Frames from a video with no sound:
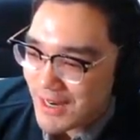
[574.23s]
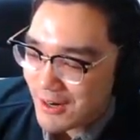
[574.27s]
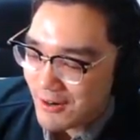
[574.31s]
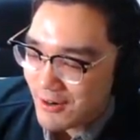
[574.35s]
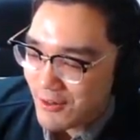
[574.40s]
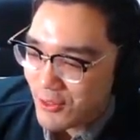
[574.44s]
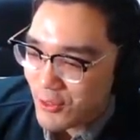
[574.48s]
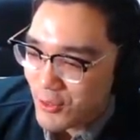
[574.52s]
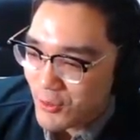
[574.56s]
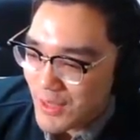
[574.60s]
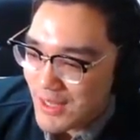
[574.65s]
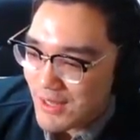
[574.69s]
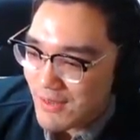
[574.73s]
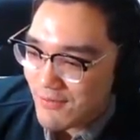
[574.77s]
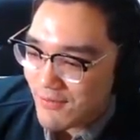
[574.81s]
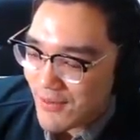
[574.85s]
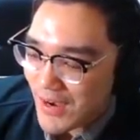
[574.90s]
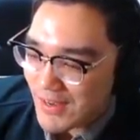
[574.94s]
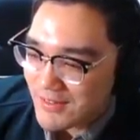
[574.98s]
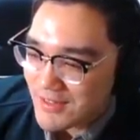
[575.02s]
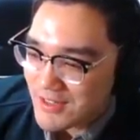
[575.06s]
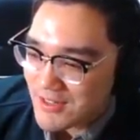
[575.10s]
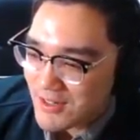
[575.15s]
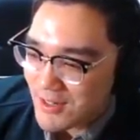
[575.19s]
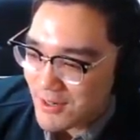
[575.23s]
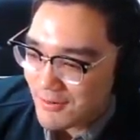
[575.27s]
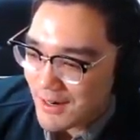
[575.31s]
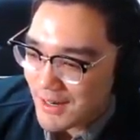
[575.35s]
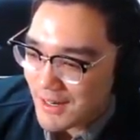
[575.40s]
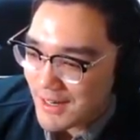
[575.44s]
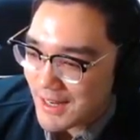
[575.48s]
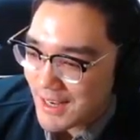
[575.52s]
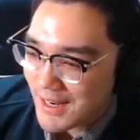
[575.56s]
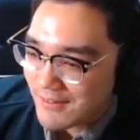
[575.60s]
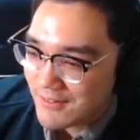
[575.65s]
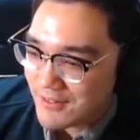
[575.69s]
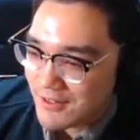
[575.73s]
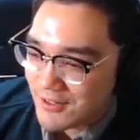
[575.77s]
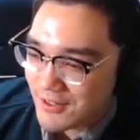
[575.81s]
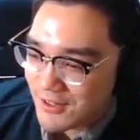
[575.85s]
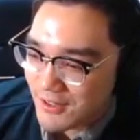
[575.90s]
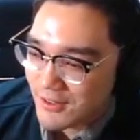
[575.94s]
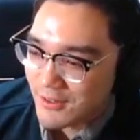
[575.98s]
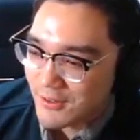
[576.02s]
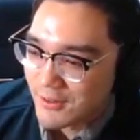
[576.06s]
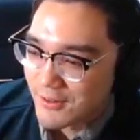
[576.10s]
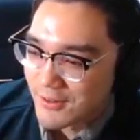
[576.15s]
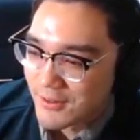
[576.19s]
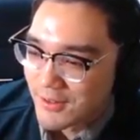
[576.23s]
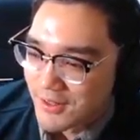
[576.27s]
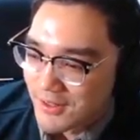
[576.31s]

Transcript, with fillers: or three five-star right after, yo.